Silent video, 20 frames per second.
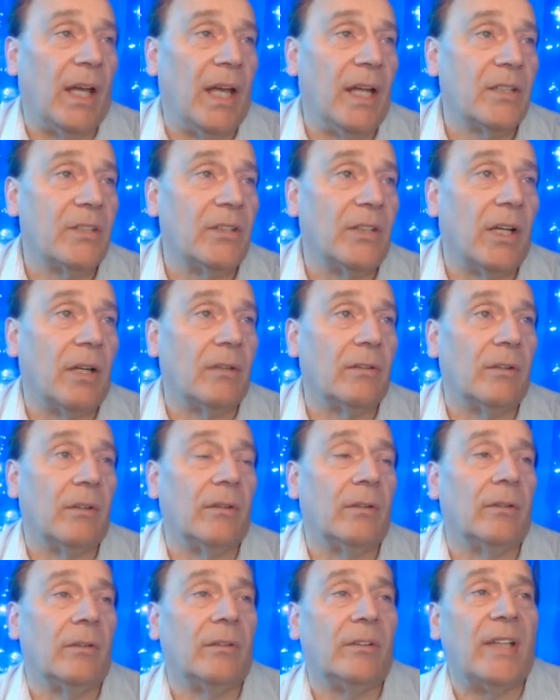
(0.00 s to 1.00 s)
it's not
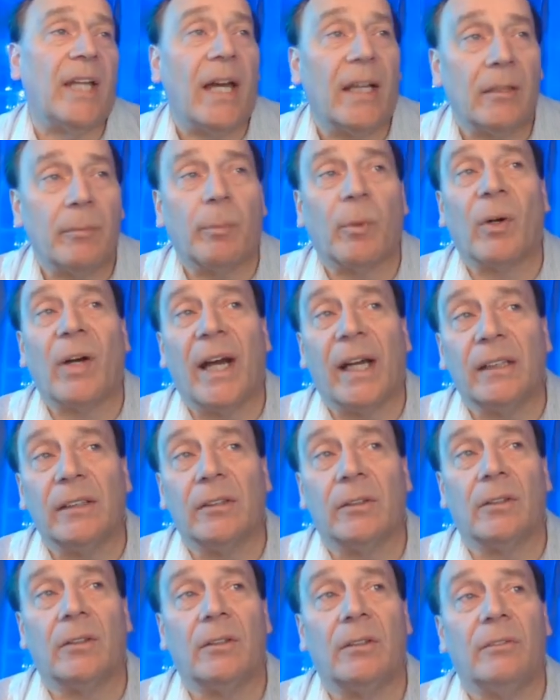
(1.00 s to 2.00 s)
that
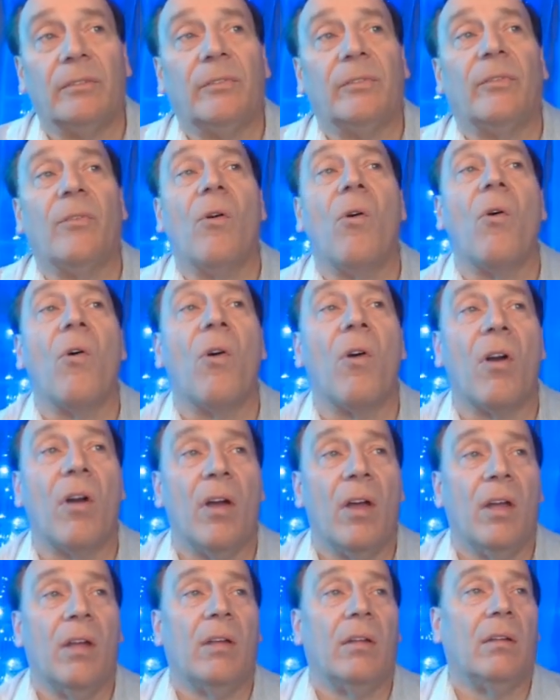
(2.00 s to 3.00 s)
practical for,
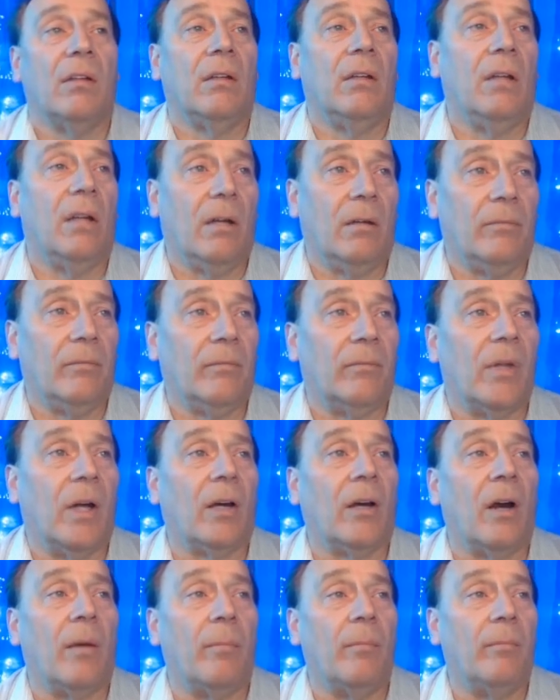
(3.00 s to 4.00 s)
you know,
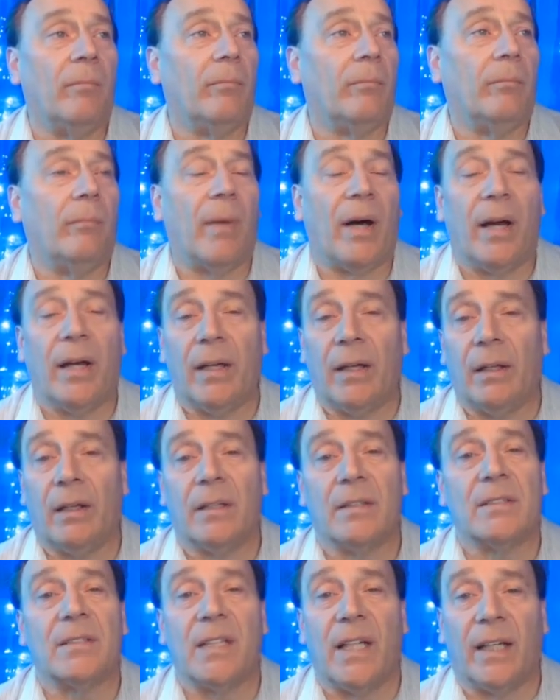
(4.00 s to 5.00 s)
a cup buying
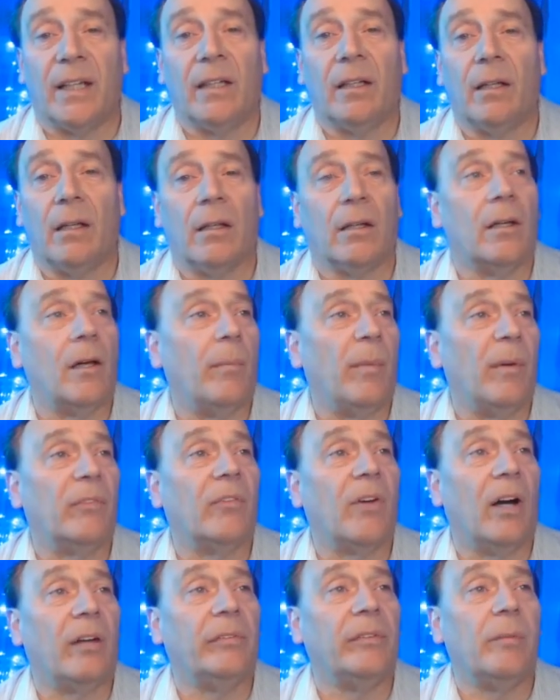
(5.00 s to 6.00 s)
and selling a cup
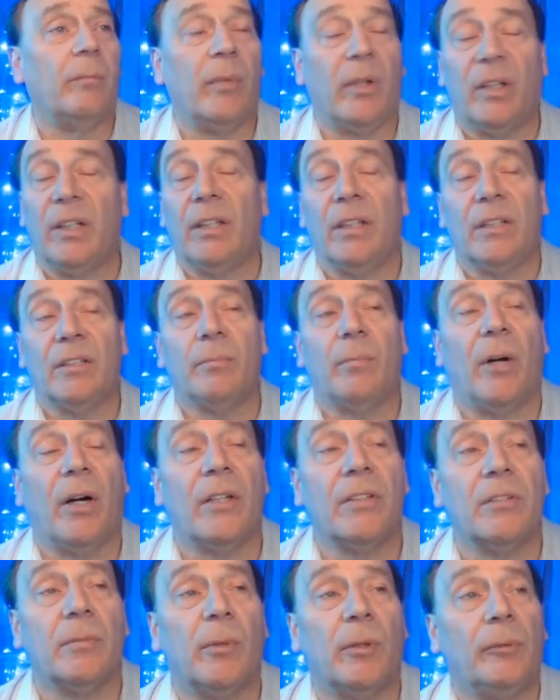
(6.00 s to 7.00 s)
of coffee, but it is
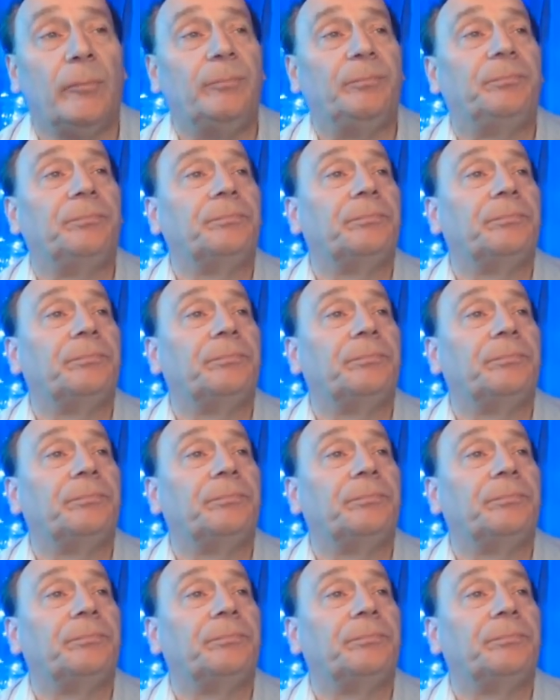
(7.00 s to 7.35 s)
possible.